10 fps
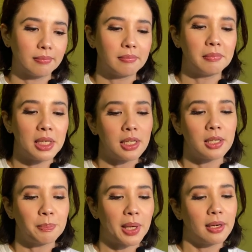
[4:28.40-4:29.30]

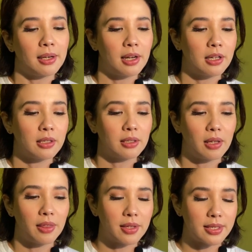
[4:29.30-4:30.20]
me parang
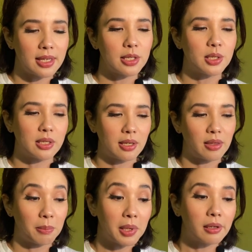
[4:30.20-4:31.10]
in the scenes
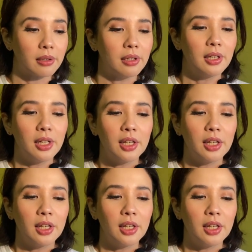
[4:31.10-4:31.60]
in the middle